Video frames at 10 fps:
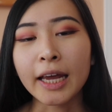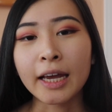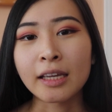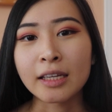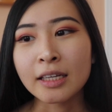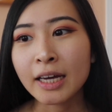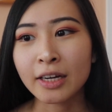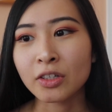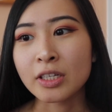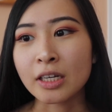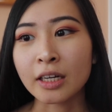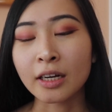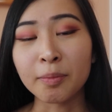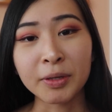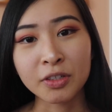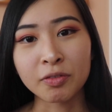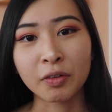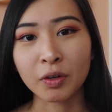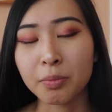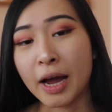and he actually did a bunch of
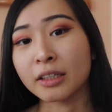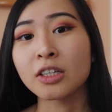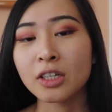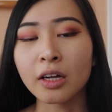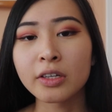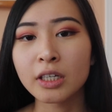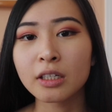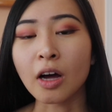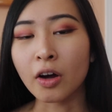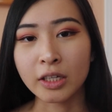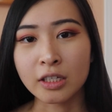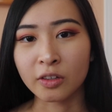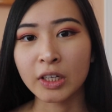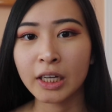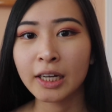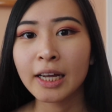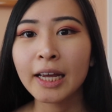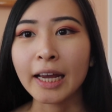different practice challenges on Integrity,